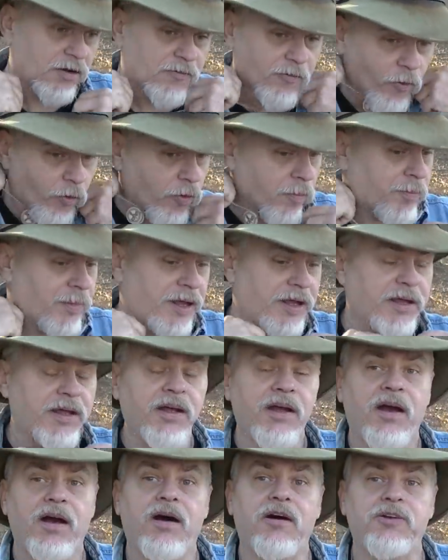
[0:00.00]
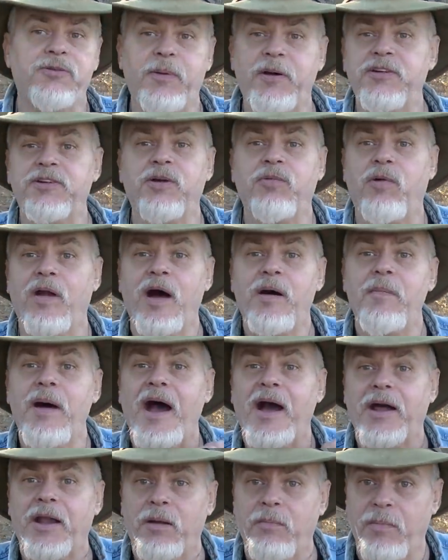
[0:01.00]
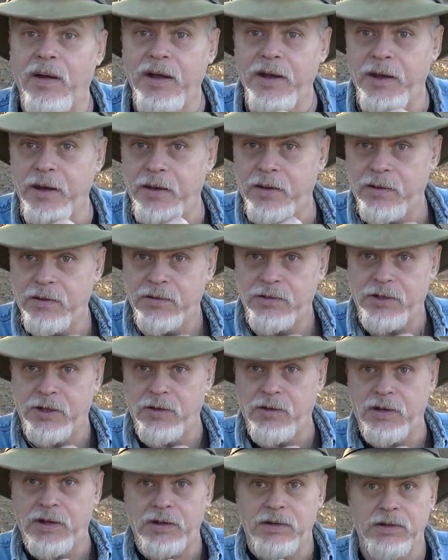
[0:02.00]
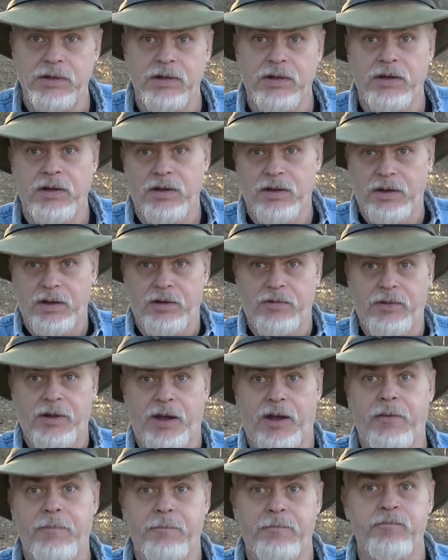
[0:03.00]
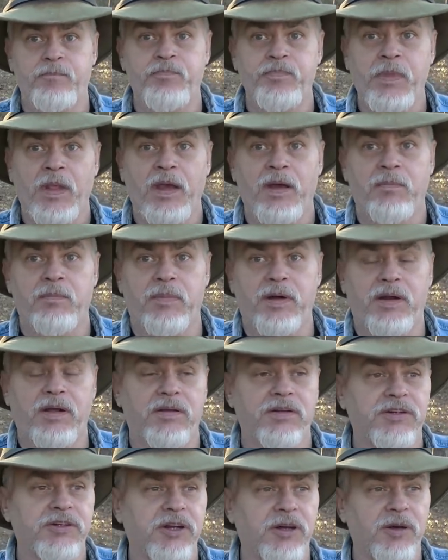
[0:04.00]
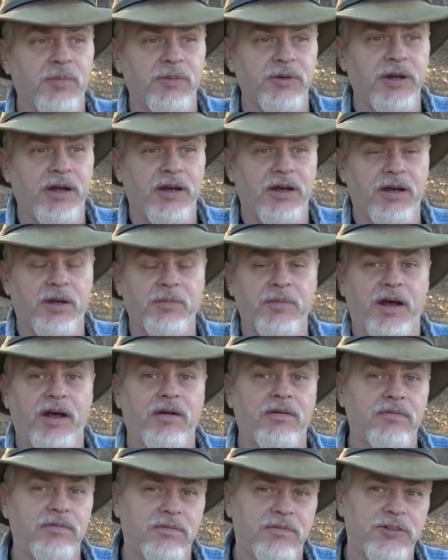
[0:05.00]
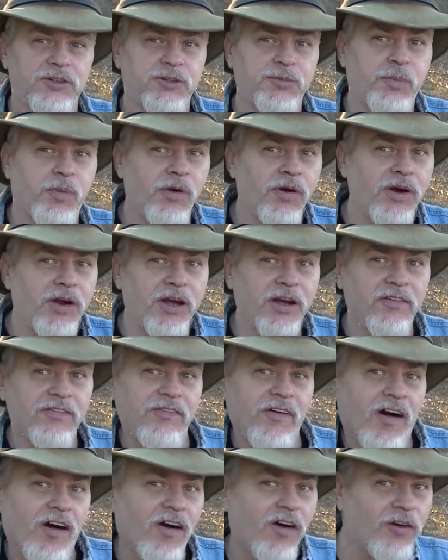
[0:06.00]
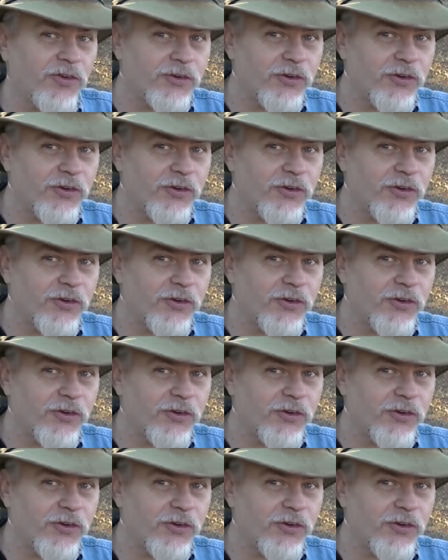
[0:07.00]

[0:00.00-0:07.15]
For me, especially when I'm acclimated to it, okay? But in the summertime, that spring-fall